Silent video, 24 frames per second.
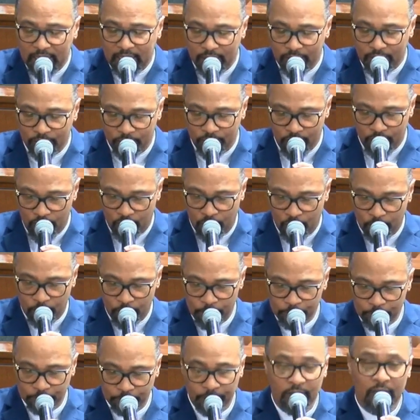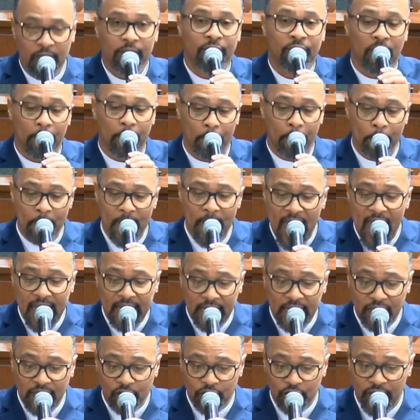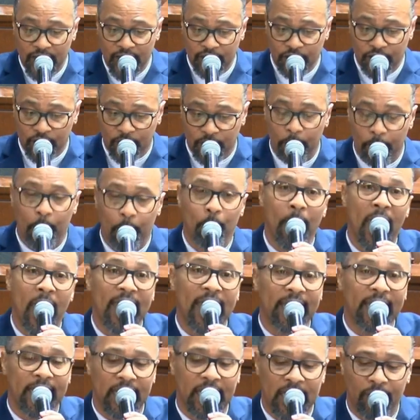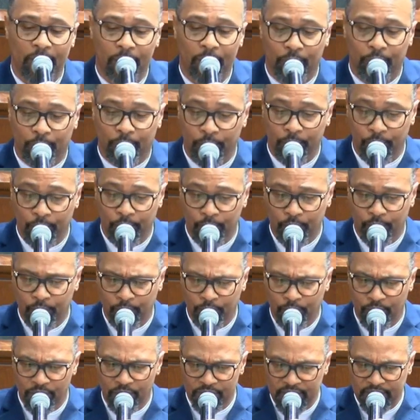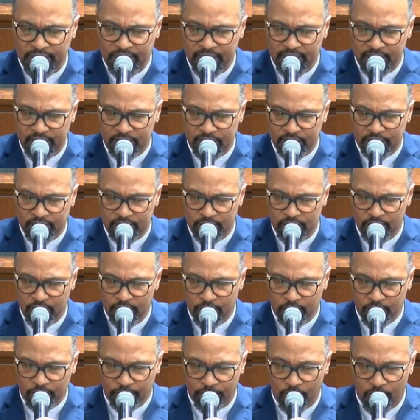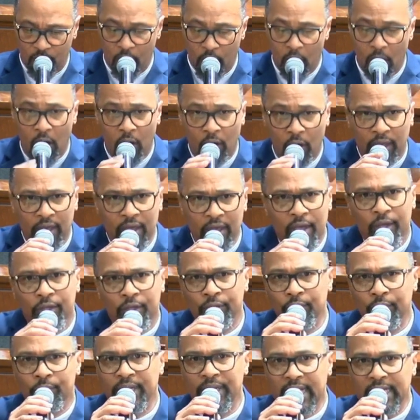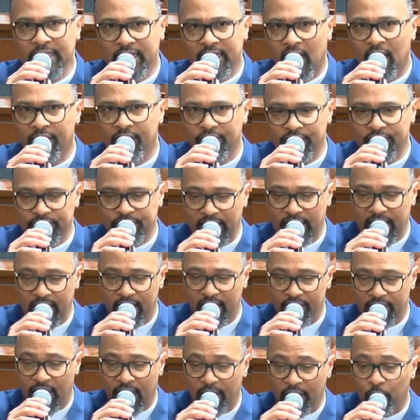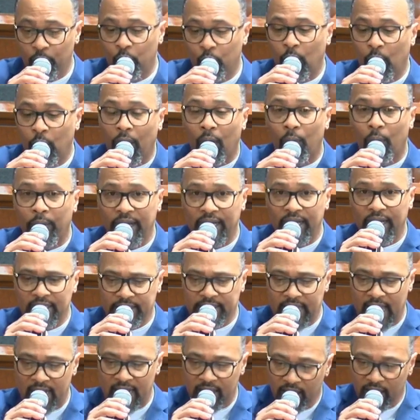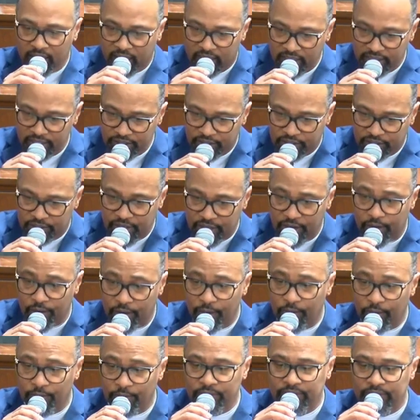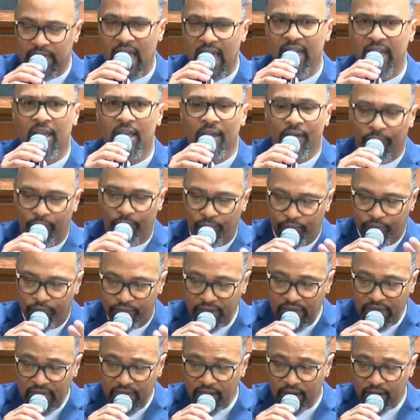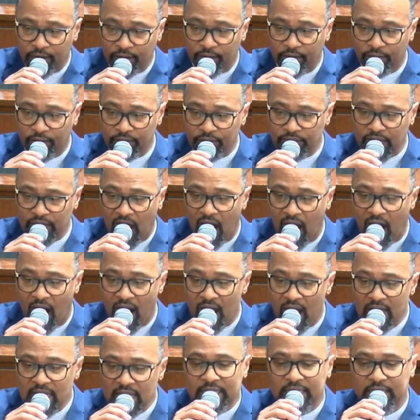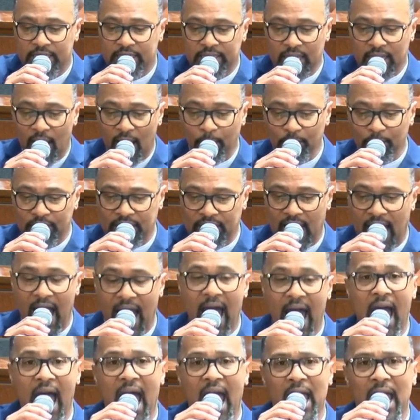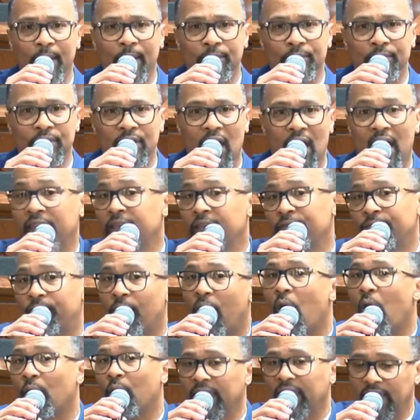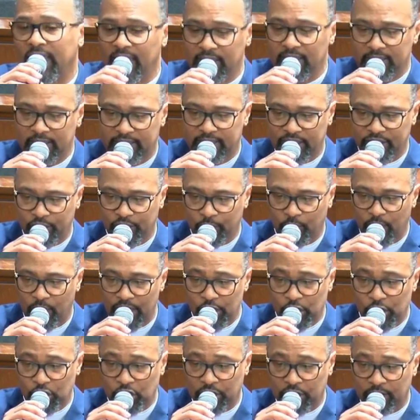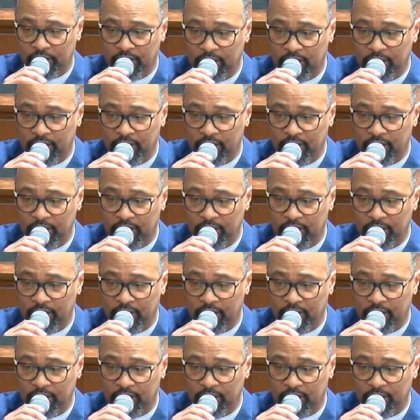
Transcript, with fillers: known to manage and to make it through this fog. You need to understand that worries, that concerns, that fears are sometimes a foggy situation.